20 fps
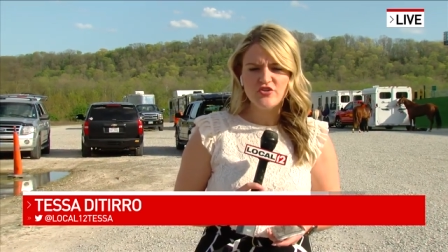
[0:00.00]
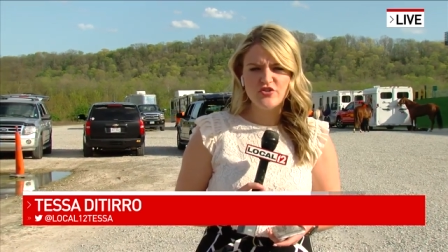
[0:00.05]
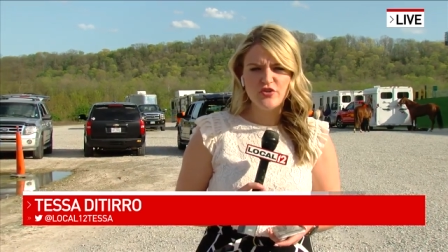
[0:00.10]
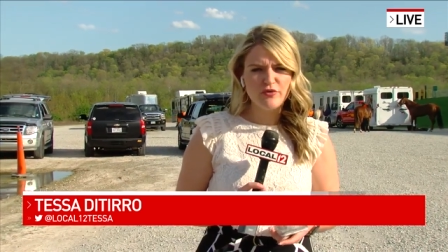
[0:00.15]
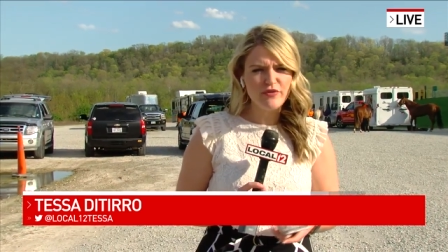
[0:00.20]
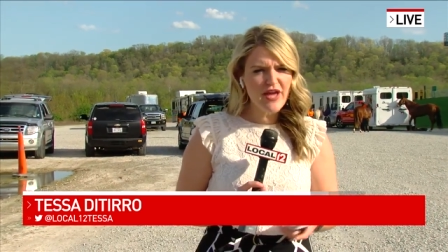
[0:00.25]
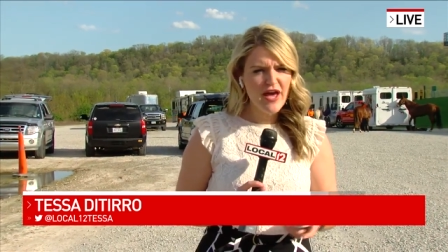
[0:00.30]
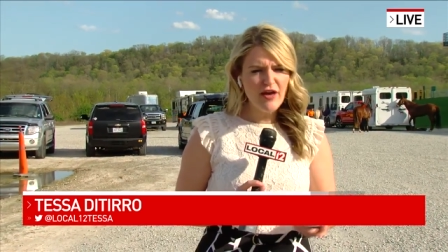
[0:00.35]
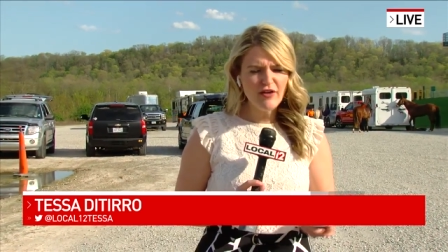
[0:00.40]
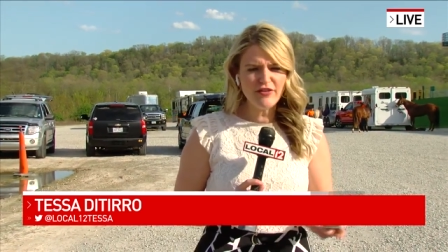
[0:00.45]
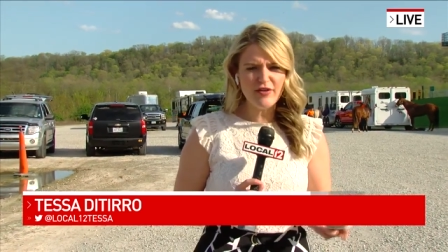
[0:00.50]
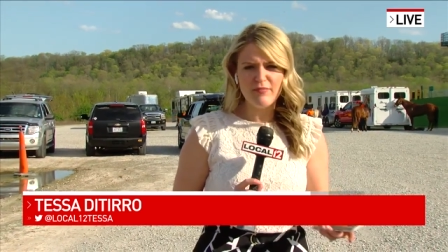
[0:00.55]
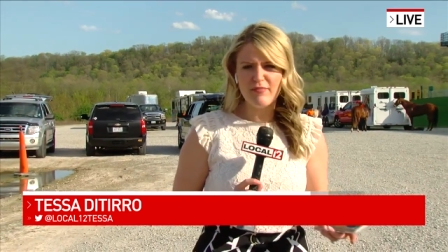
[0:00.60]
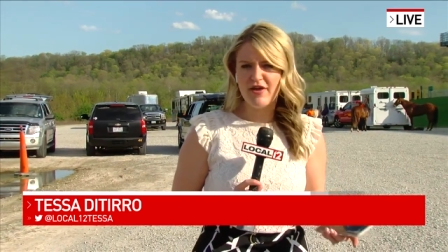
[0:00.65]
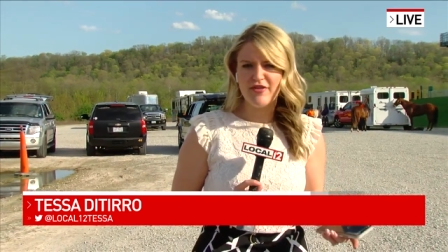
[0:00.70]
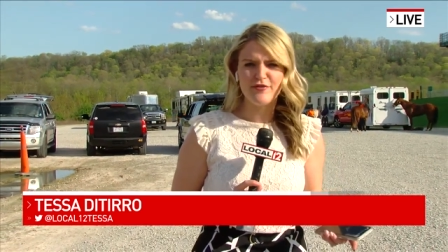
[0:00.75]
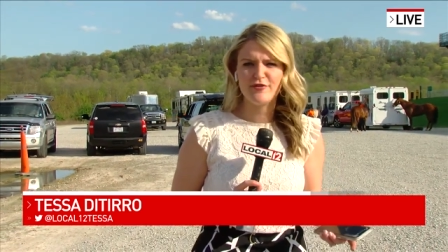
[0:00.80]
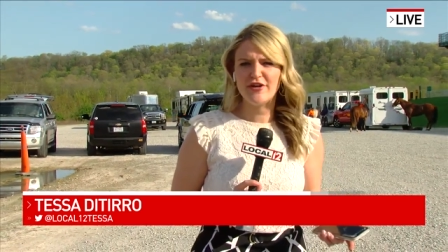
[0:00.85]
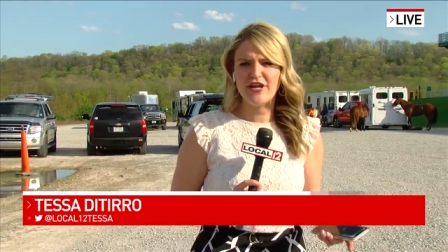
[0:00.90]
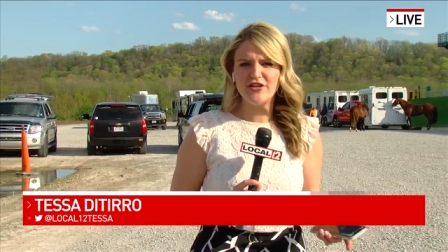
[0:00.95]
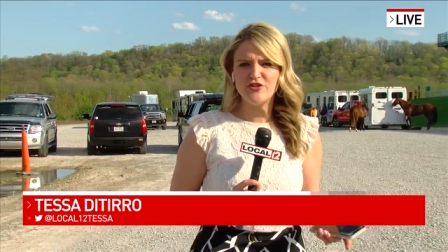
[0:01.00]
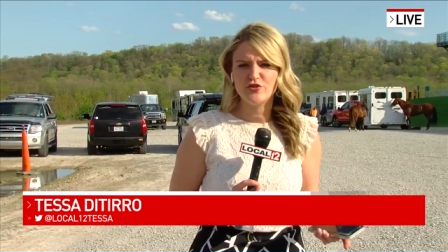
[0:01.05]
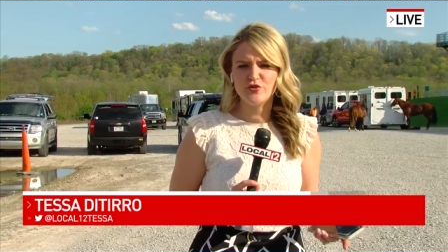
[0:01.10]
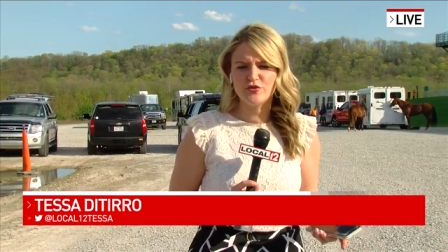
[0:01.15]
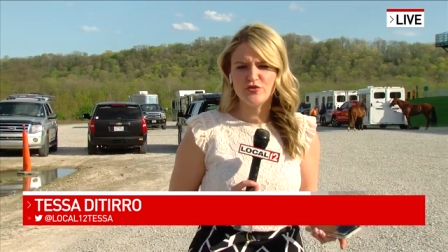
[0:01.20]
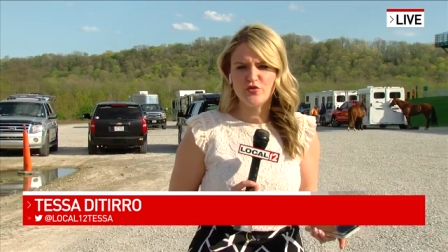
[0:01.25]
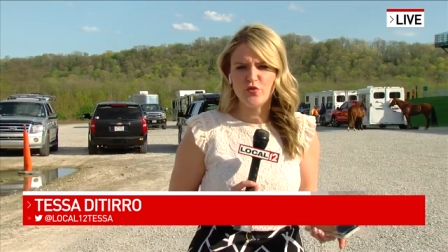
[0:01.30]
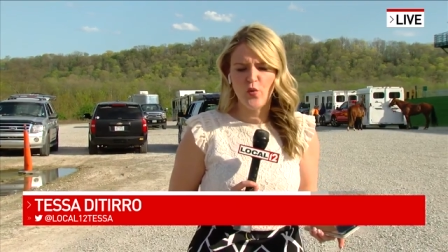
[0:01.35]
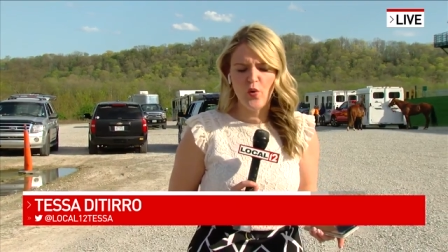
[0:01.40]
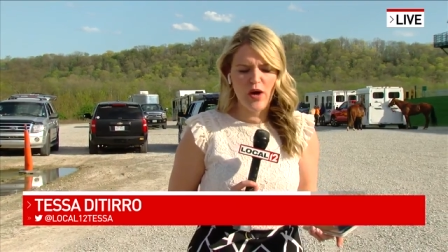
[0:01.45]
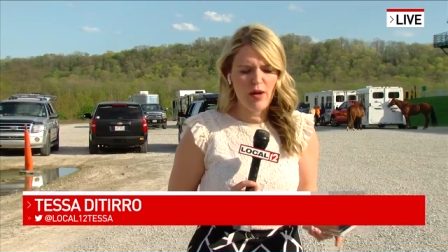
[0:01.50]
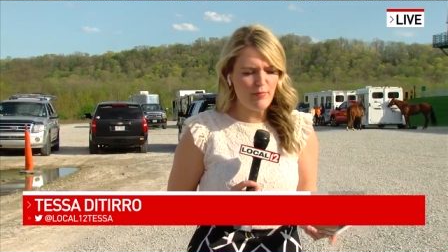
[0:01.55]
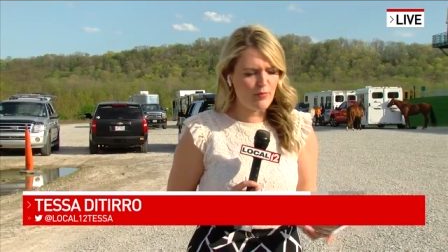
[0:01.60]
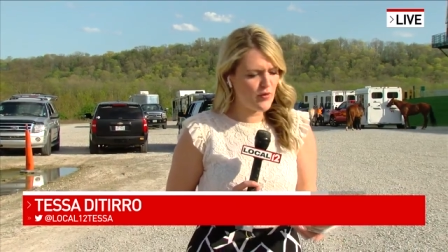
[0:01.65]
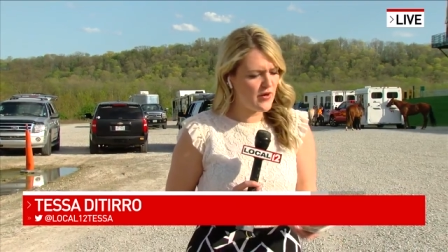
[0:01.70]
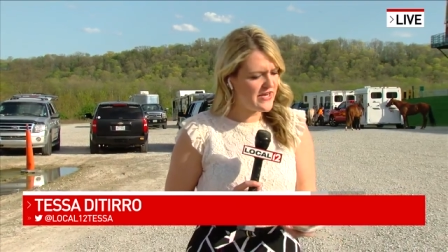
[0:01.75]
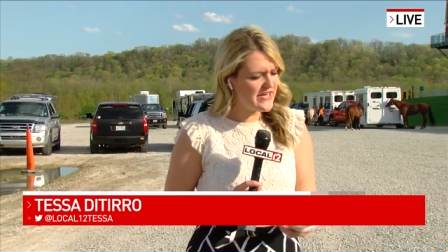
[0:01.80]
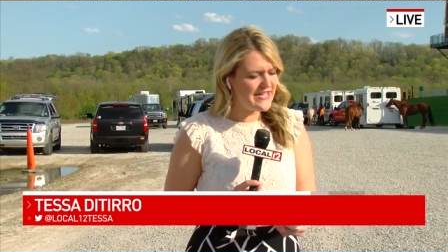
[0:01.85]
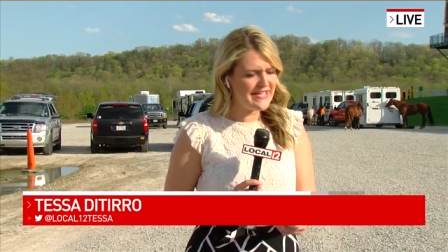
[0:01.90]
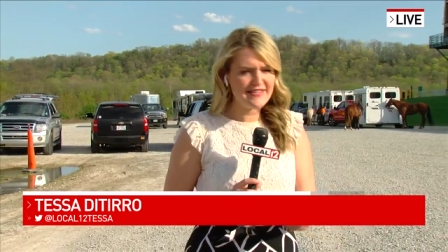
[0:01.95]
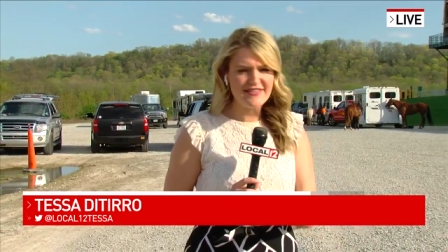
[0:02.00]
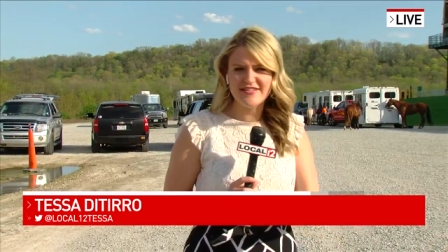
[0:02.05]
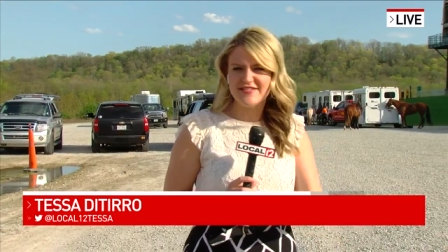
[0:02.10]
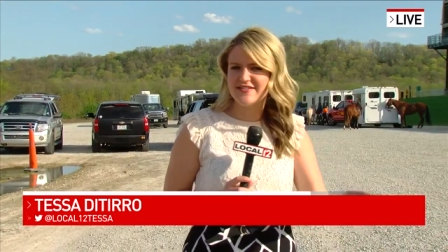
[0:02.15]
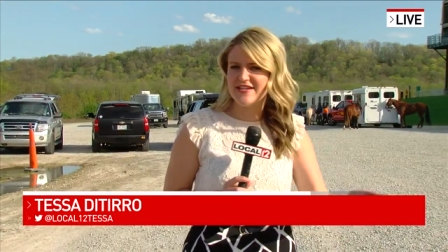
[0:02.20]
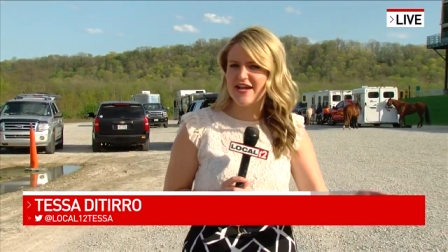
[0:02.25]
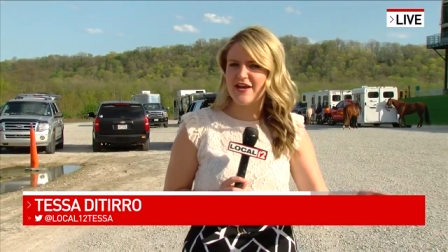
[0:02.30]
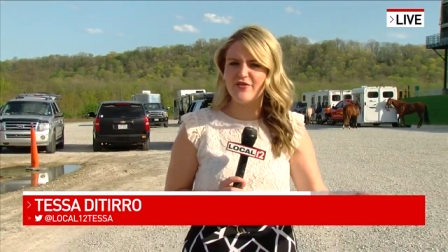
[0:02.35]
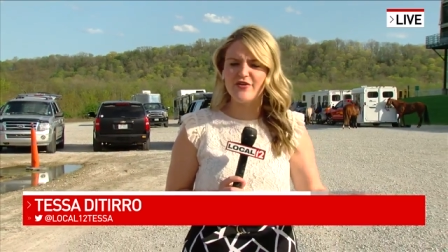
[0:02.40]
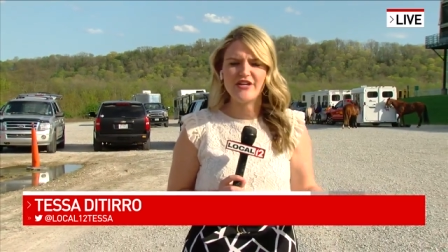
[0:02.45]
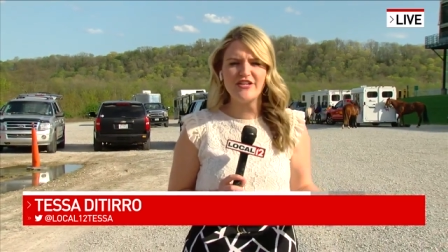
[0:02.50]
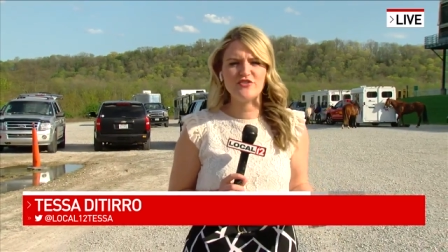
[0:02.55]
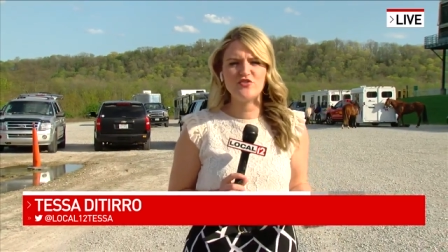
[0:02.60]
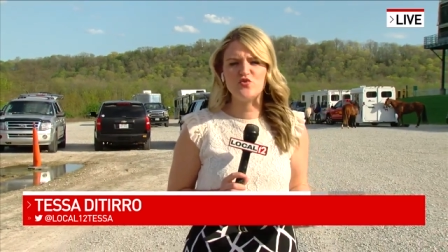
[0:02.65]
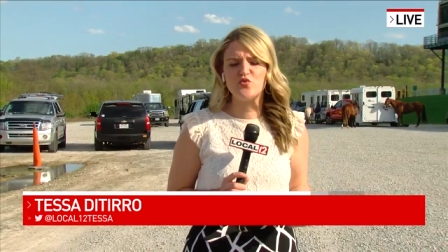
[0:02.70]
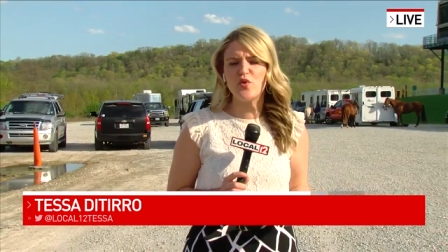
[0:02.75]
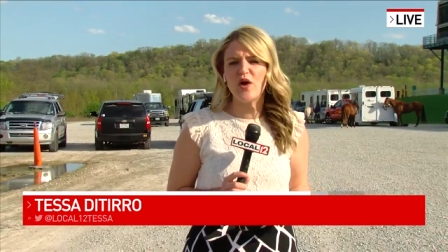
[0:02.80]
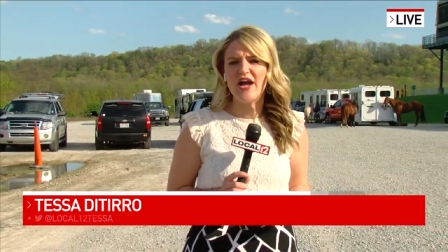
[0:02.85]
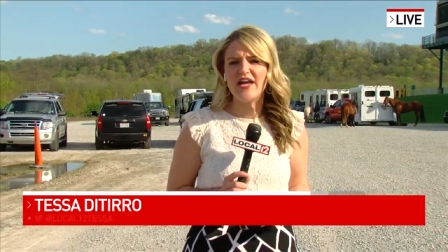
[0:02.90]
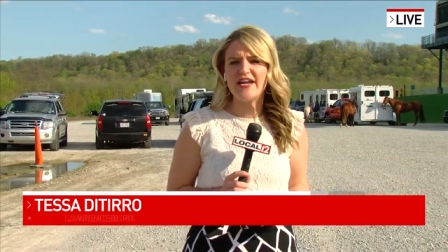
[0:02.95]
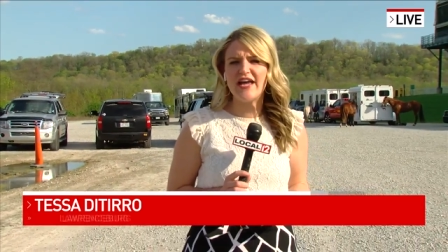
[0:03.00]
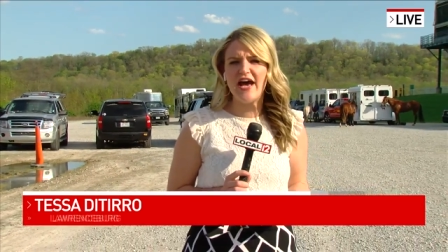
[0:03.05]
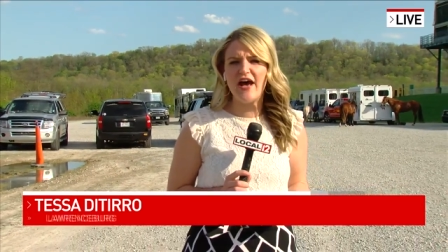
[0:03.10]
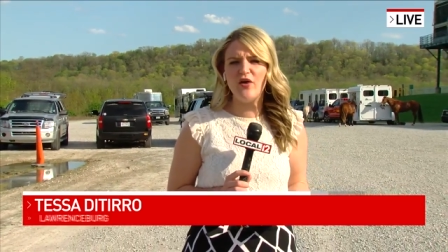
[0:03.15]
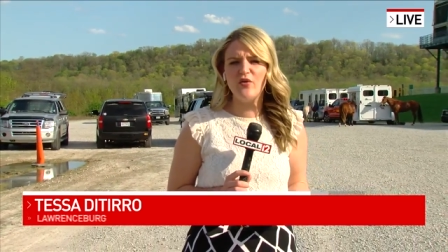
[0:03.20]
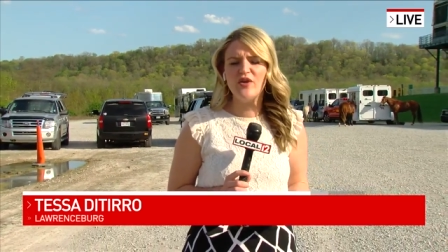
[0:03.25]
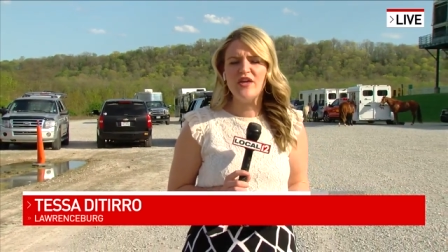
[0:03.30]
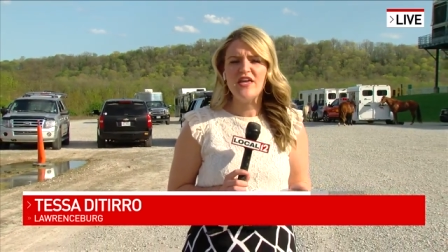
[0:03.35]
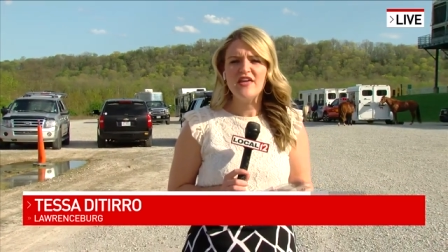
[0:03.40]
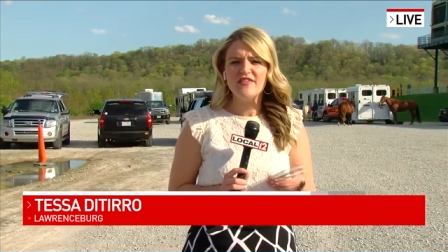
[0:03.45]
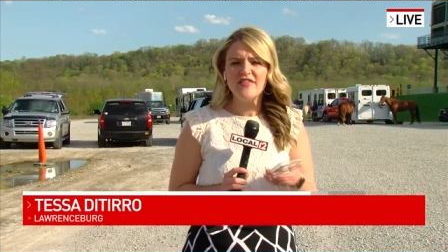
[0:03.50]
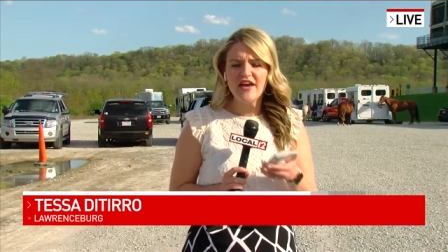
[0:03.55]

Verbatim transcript: So now that Mother Nature is cooperating and this area has dried out,